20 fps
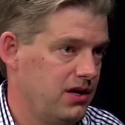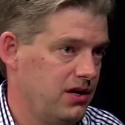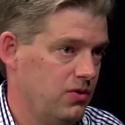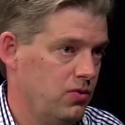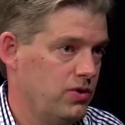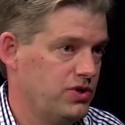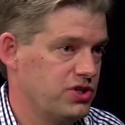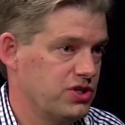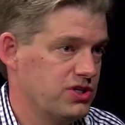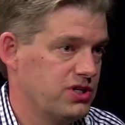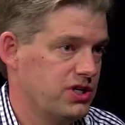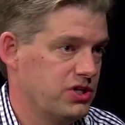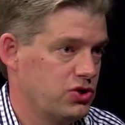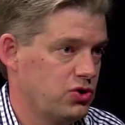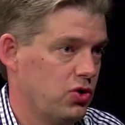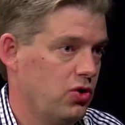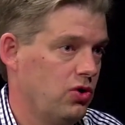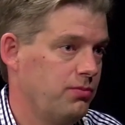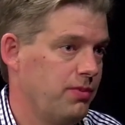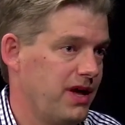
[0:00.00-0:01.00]
which is
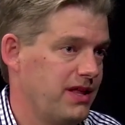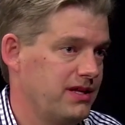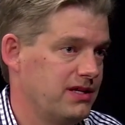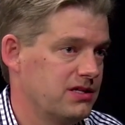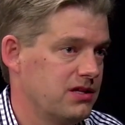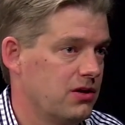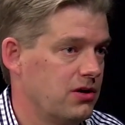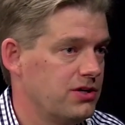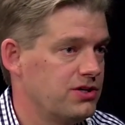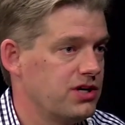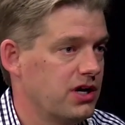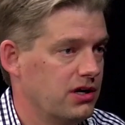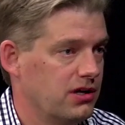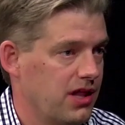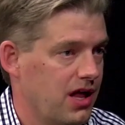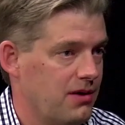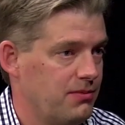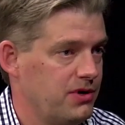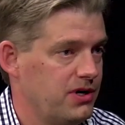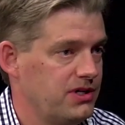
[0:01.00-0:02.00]
controlled by these large
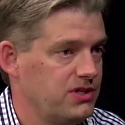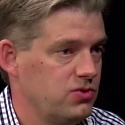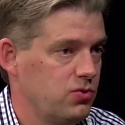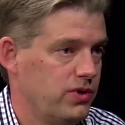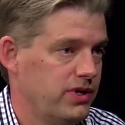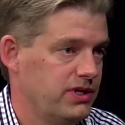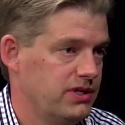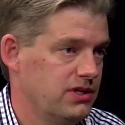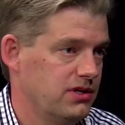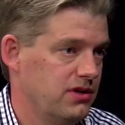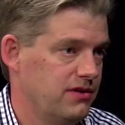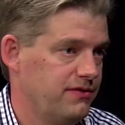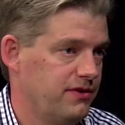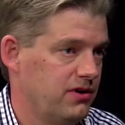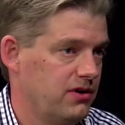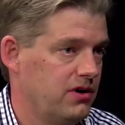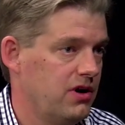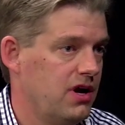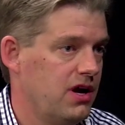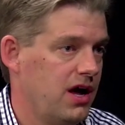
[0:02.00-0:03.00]
conglomerates, we can
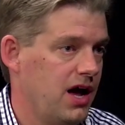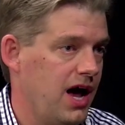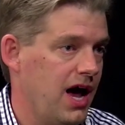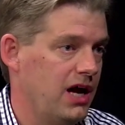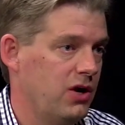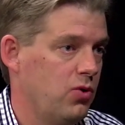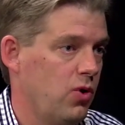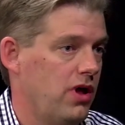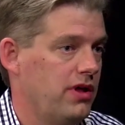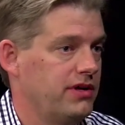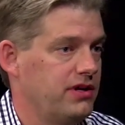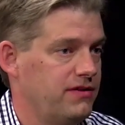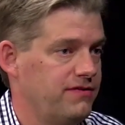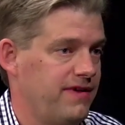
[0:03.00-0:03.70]
deliver high quality,